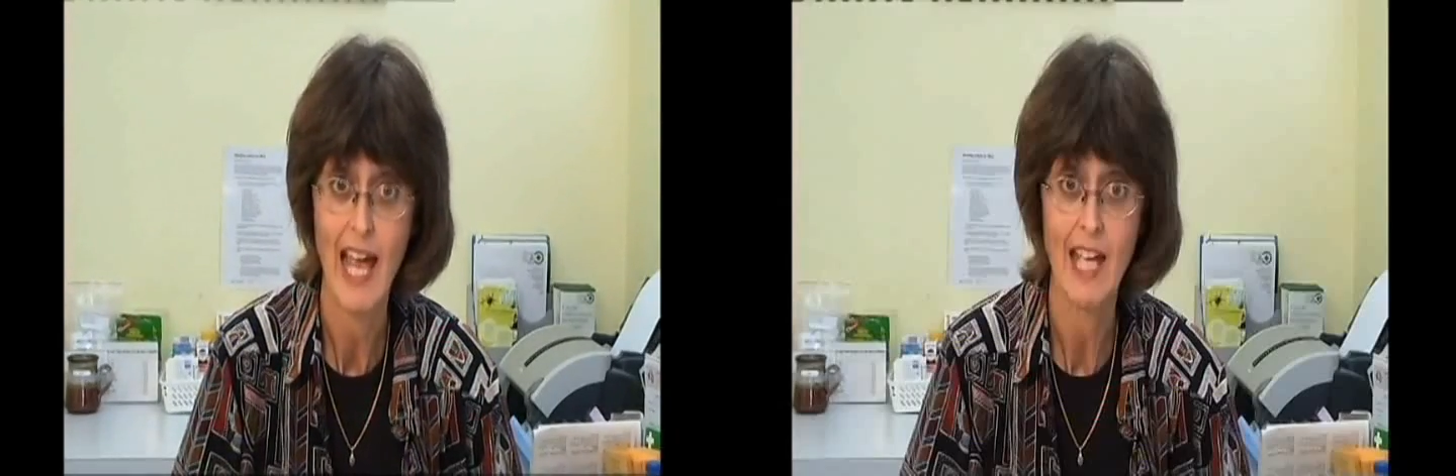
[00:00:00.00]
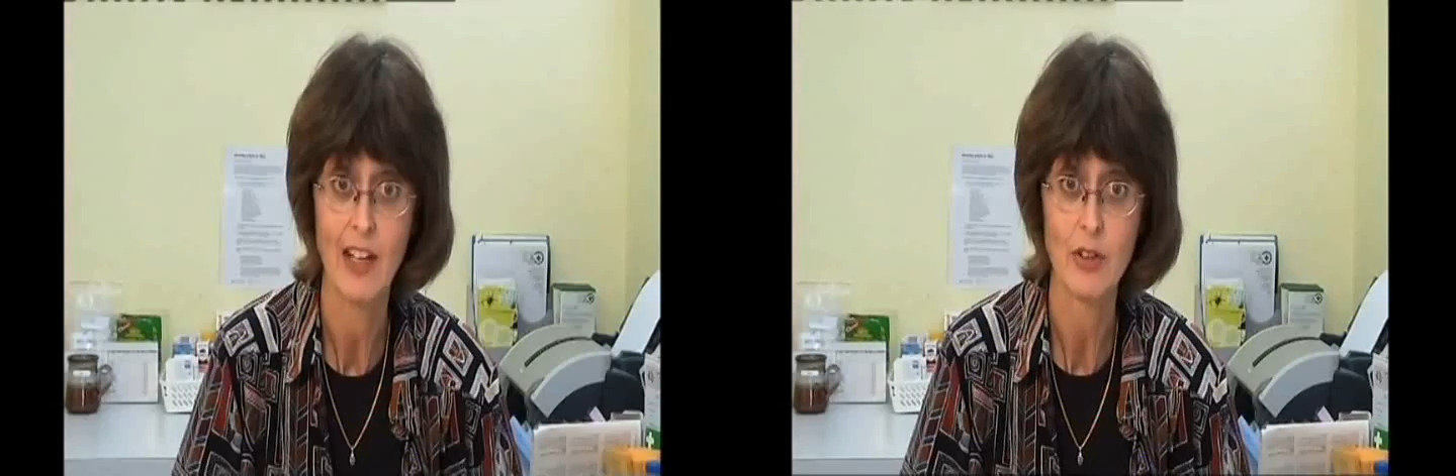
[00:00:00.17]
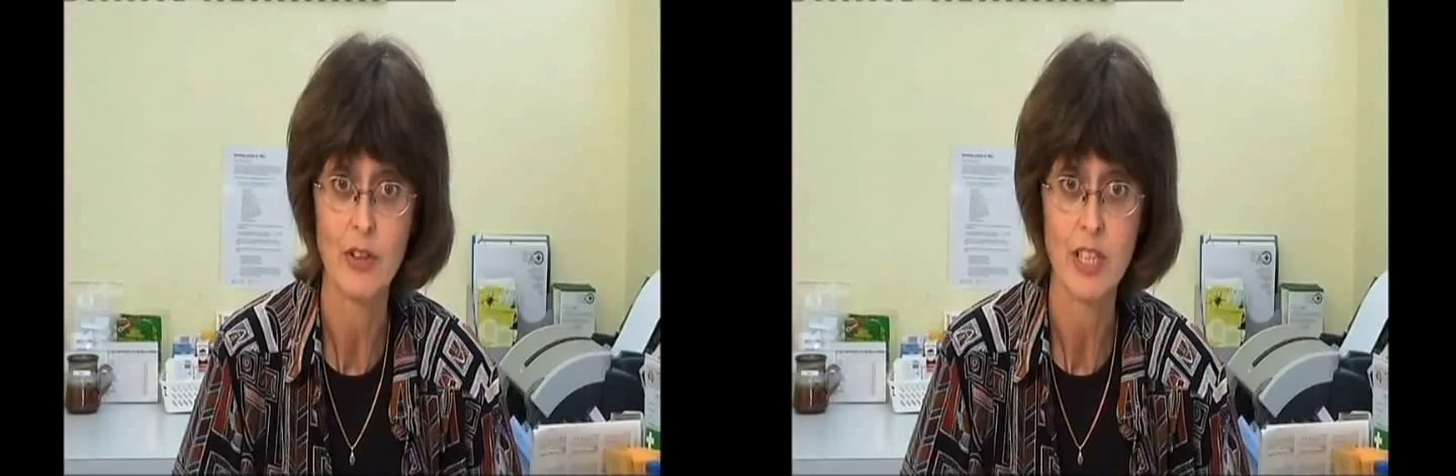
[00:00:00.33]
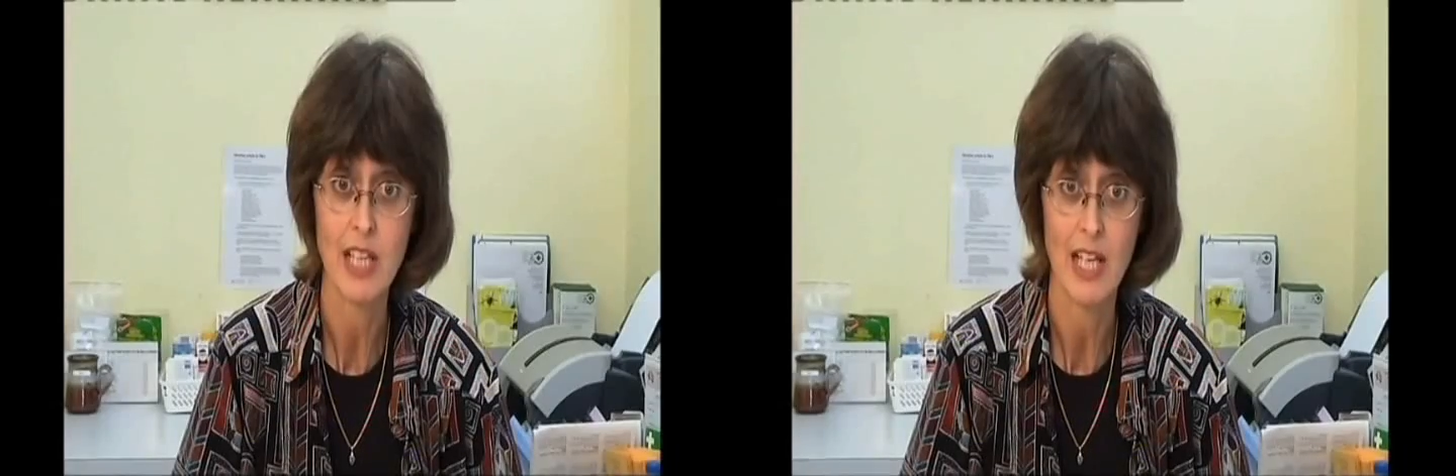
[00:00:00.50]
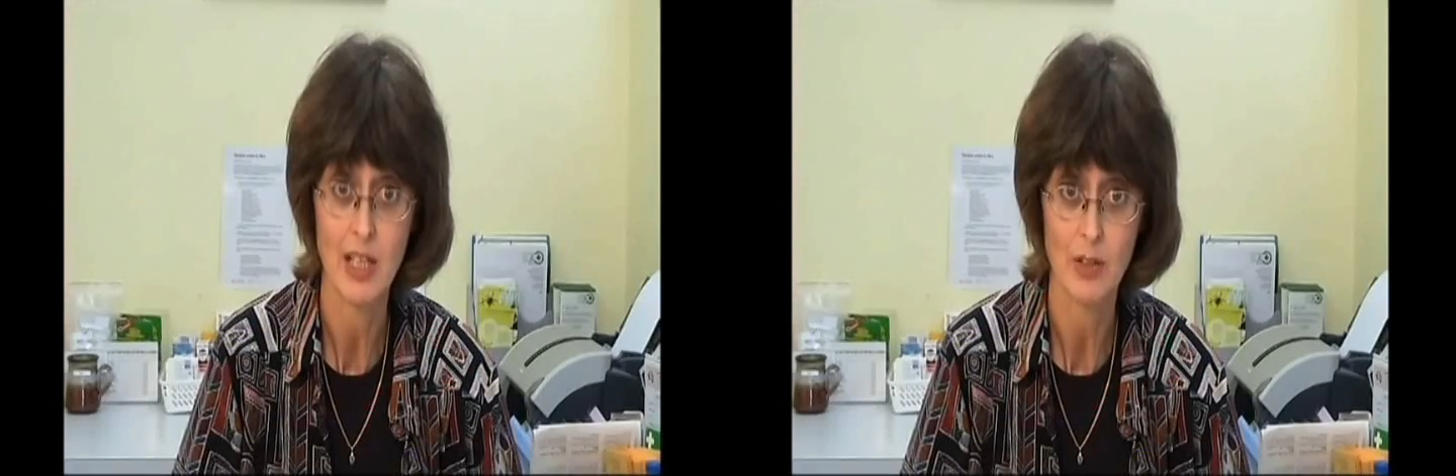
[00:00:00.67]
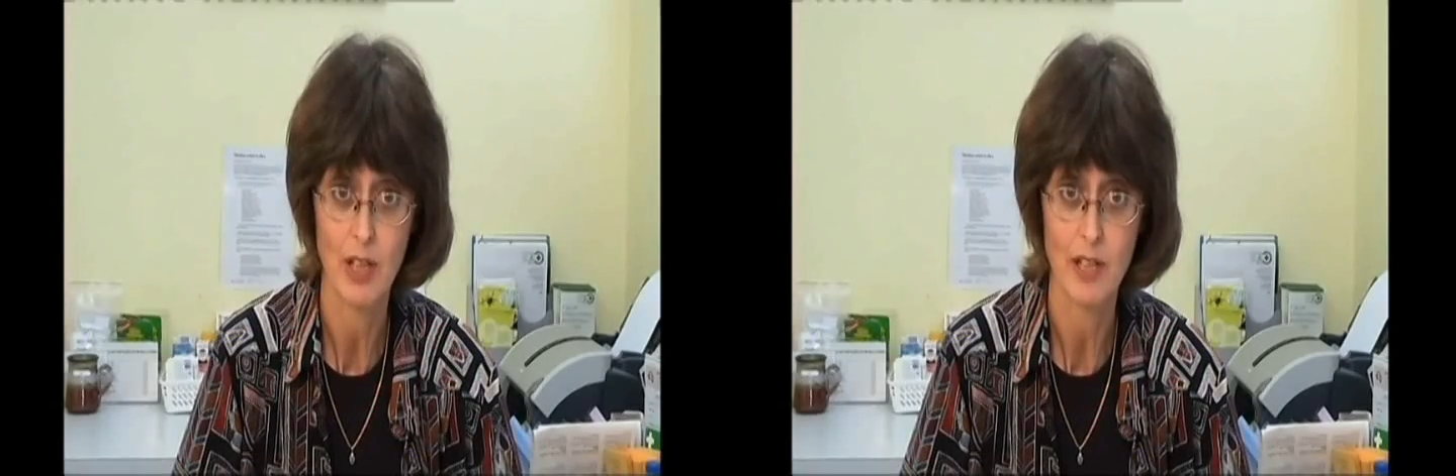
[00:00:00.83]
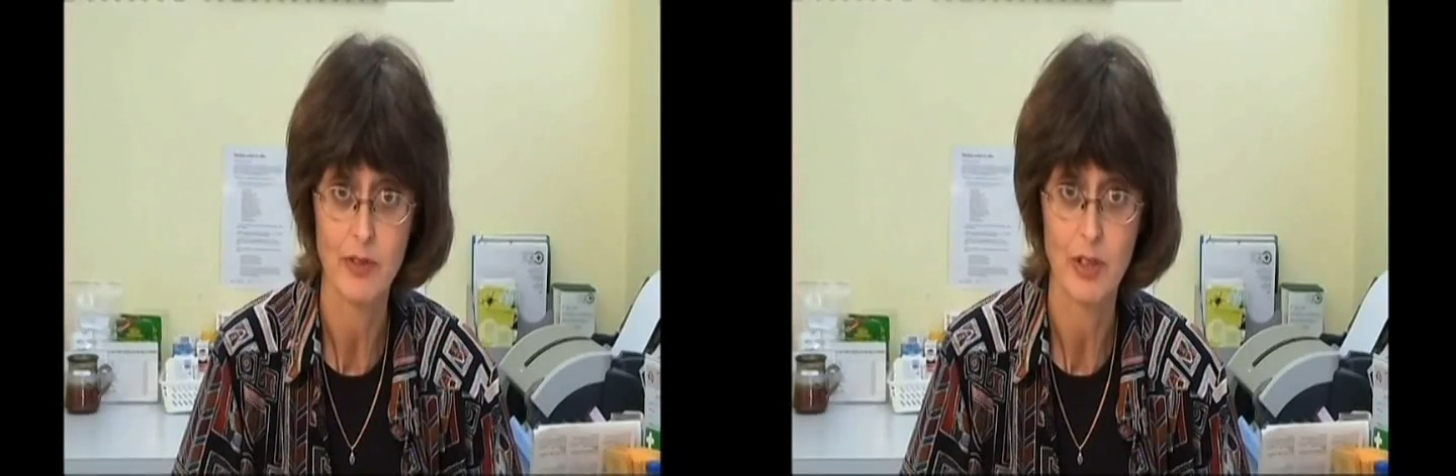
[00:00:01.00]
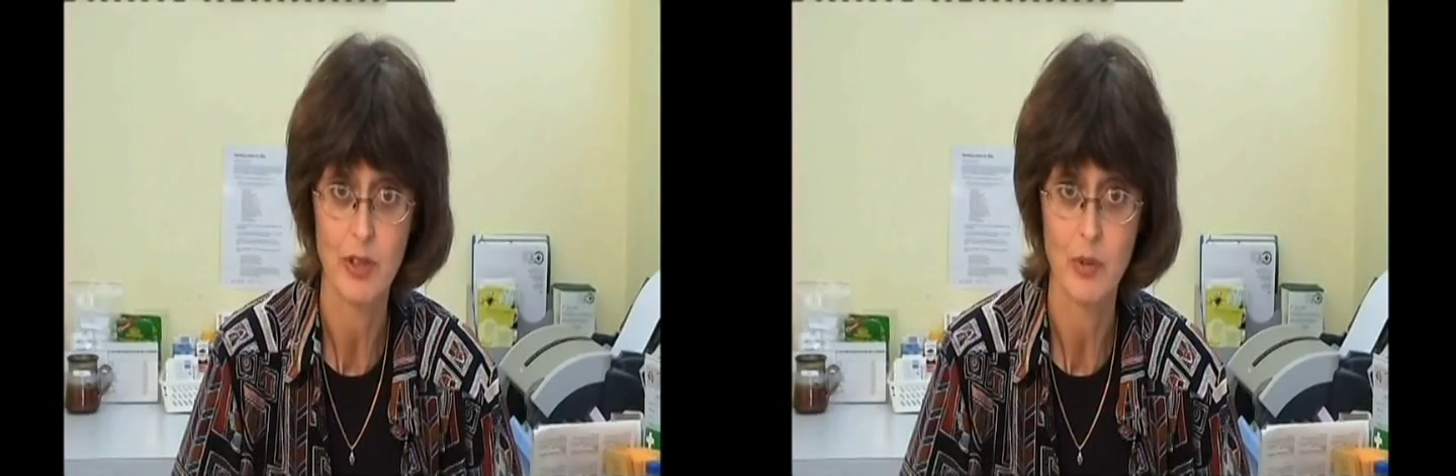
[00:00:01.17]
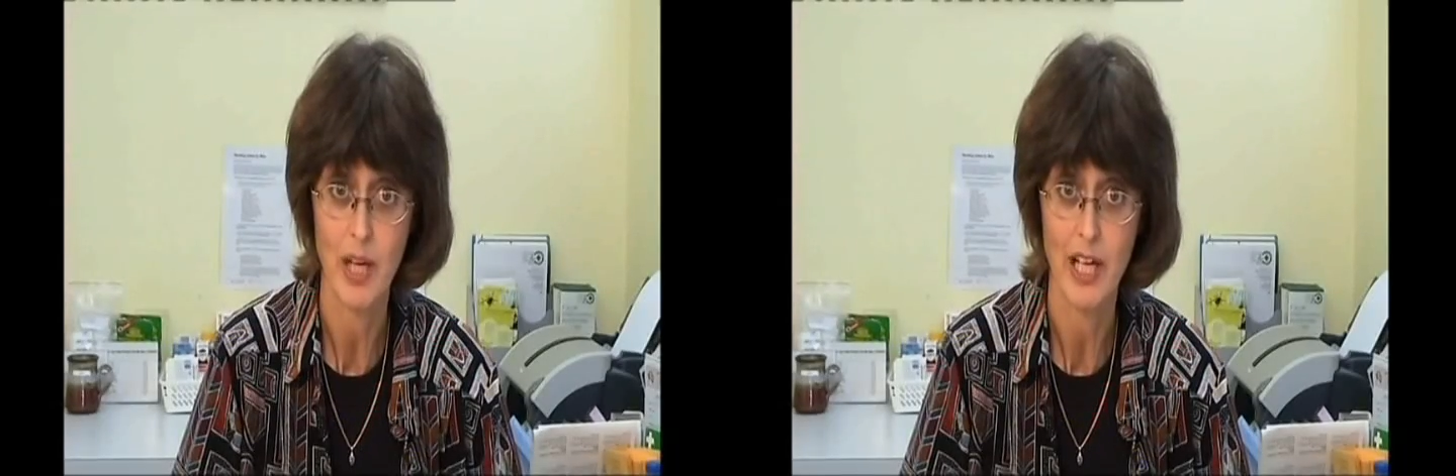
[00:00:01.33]
and on the aircraft
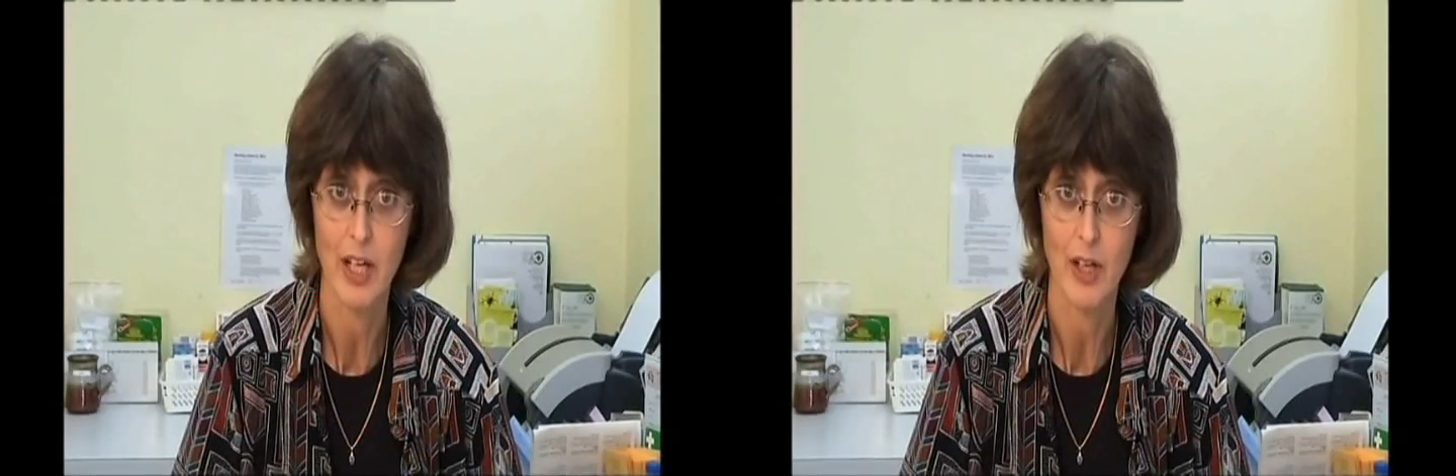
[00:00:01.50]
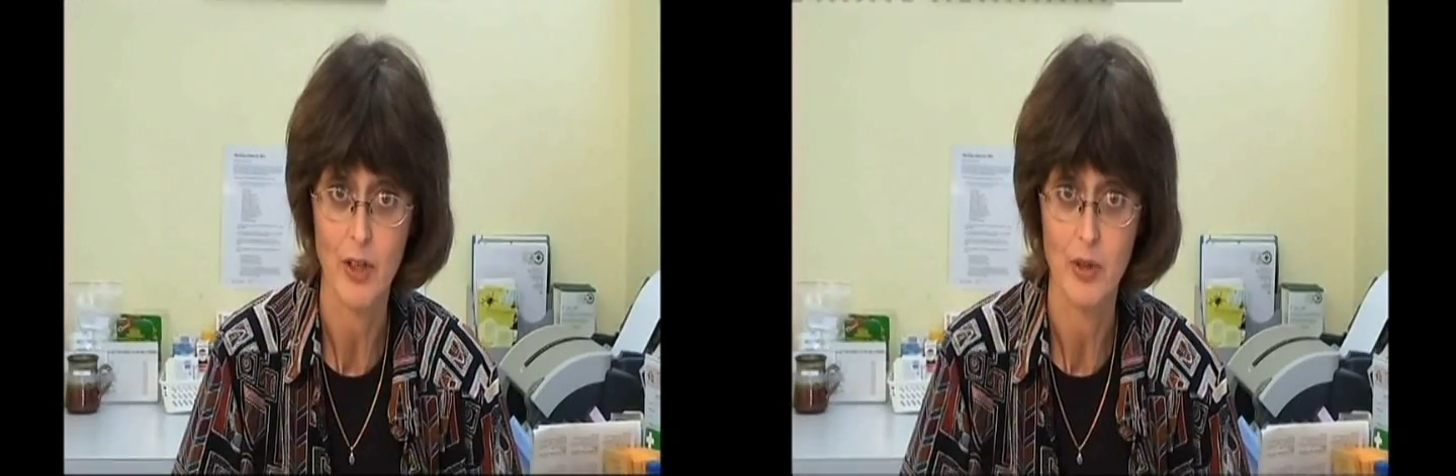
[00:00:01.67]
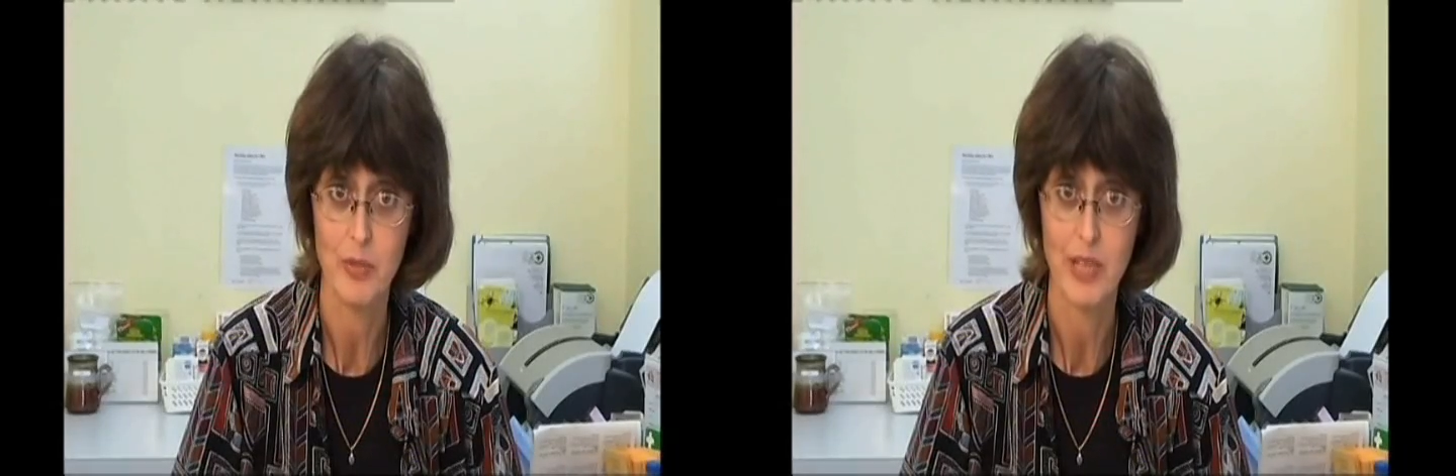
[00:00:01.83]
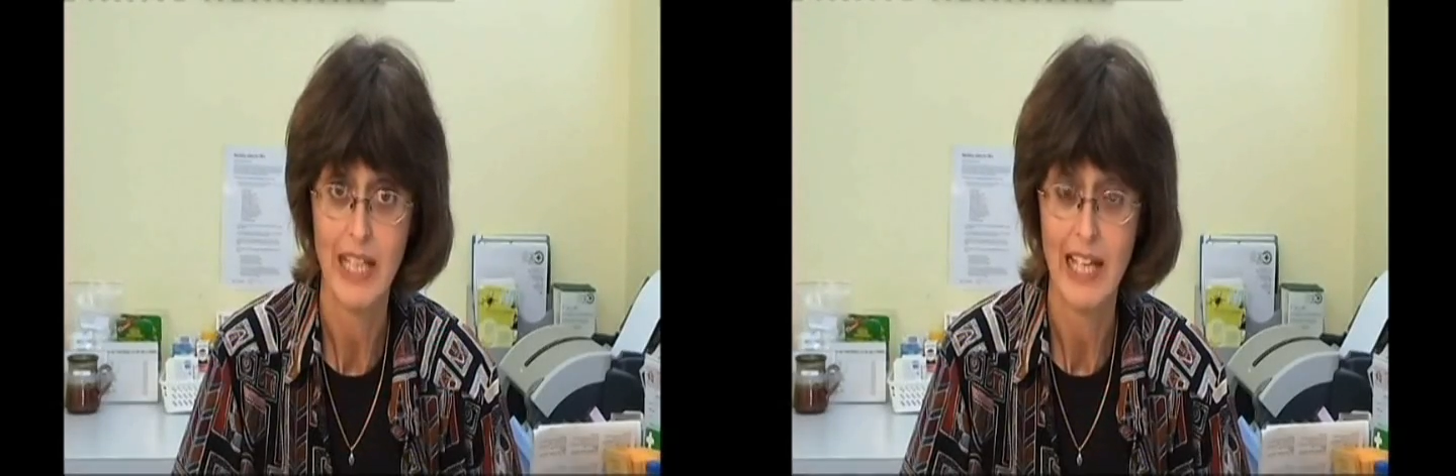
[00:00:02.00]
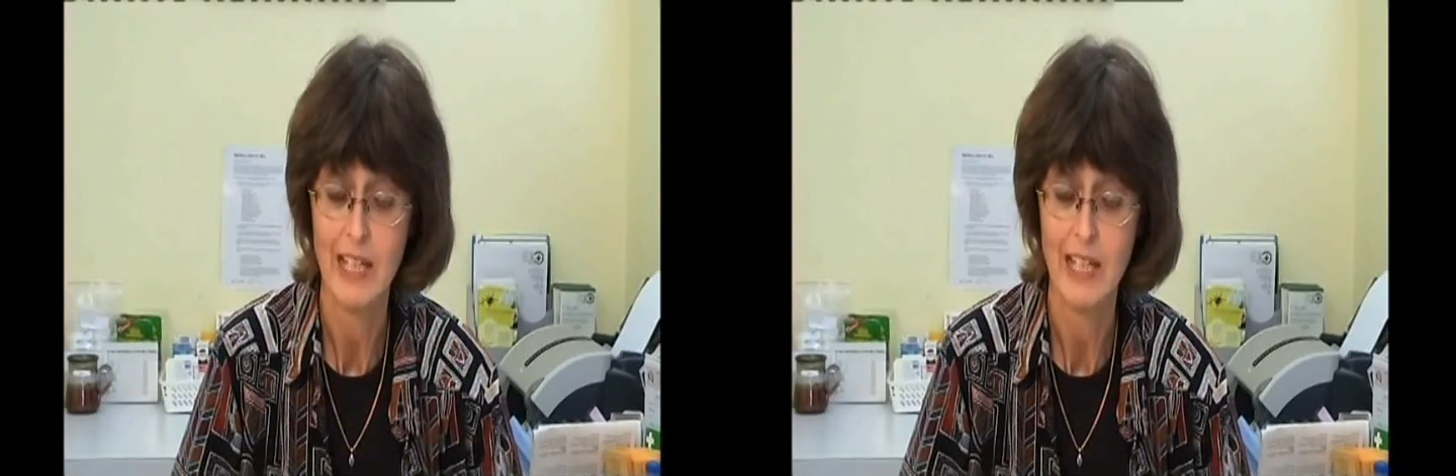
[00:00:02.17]
on the way home.